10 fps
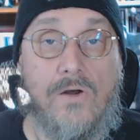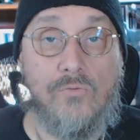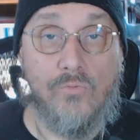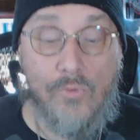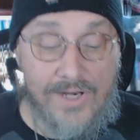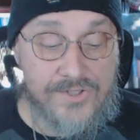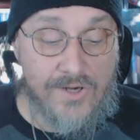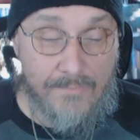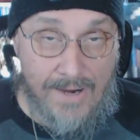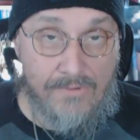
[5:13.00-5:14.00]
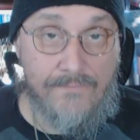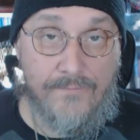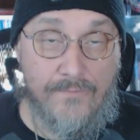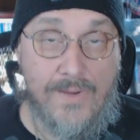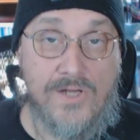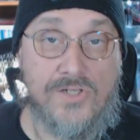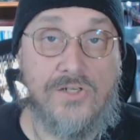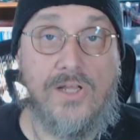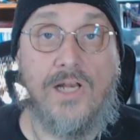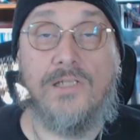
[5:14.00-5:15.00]
a rich amount of
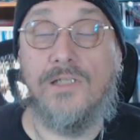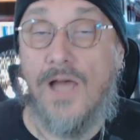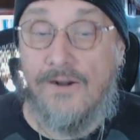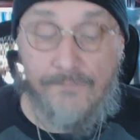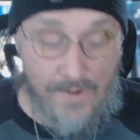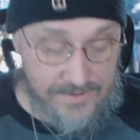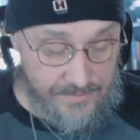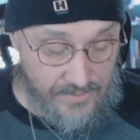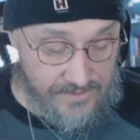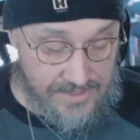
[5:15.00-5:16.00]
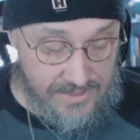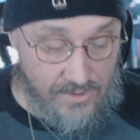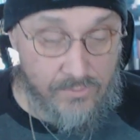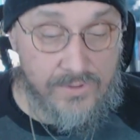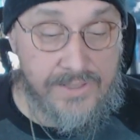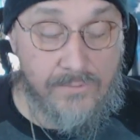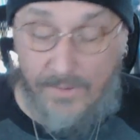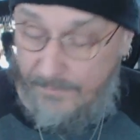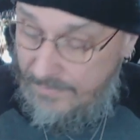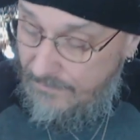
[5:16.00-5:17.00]
information and a lot of possibilities in only
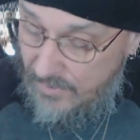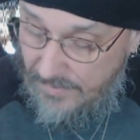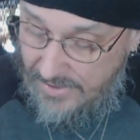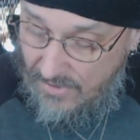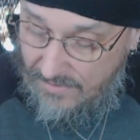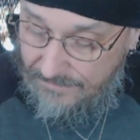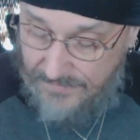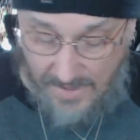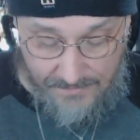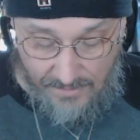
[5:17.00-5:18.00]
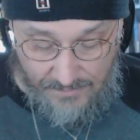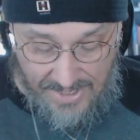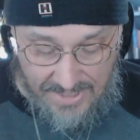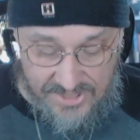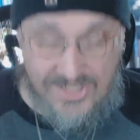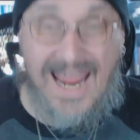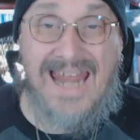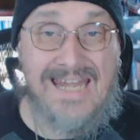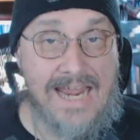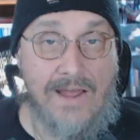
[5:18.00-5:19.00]
what am I on? I'm on page
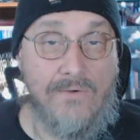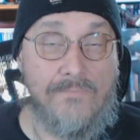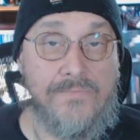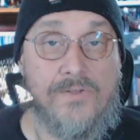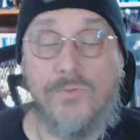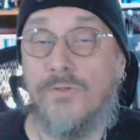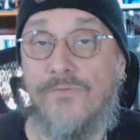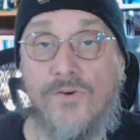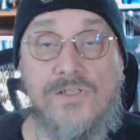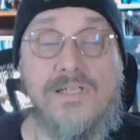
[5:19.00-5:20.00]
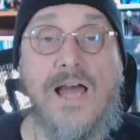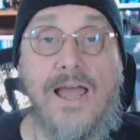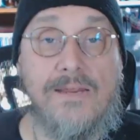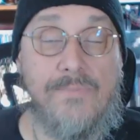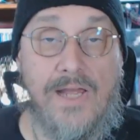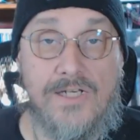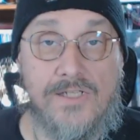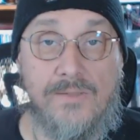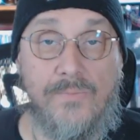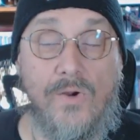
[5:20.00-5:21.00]
10 now. So in the first 9
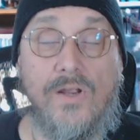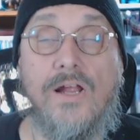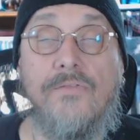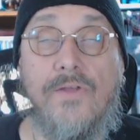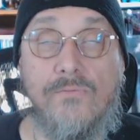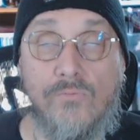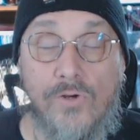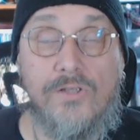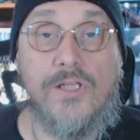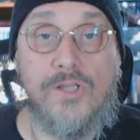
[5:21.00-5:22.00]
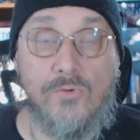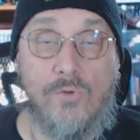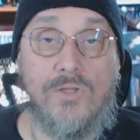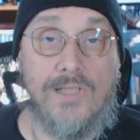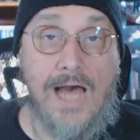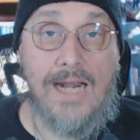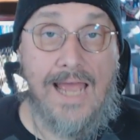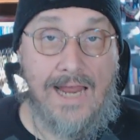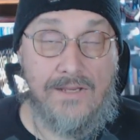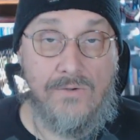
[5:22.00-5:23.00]
pages of the book, they really throw a lot
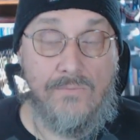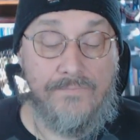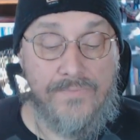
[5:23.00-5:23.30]
at you.